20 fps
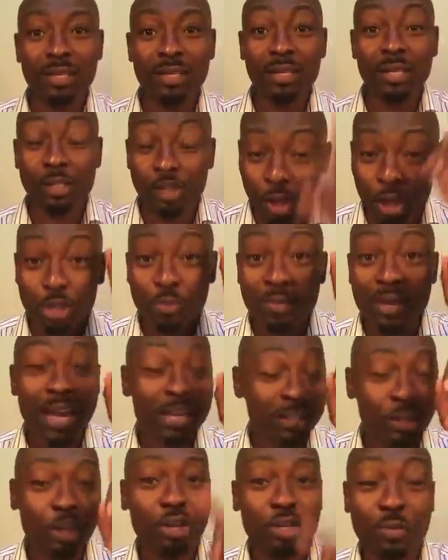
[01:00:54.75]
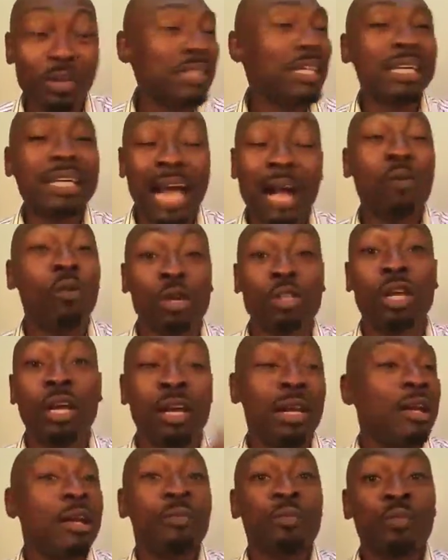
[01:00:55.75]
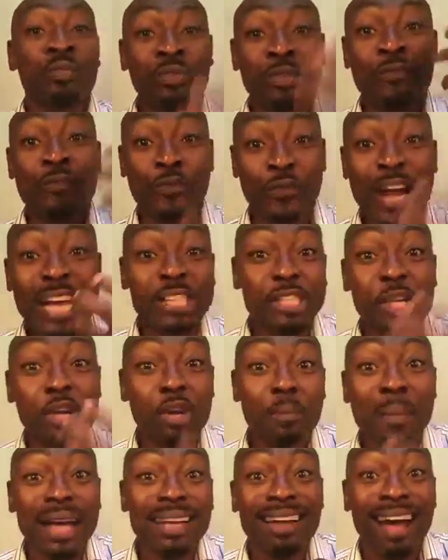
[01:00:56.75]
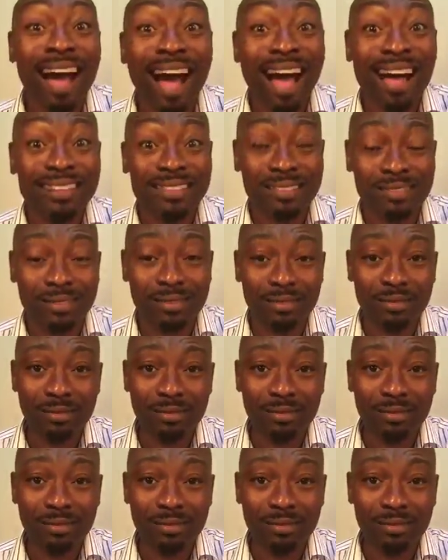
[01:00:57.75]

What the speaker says: The guy was fresh human heart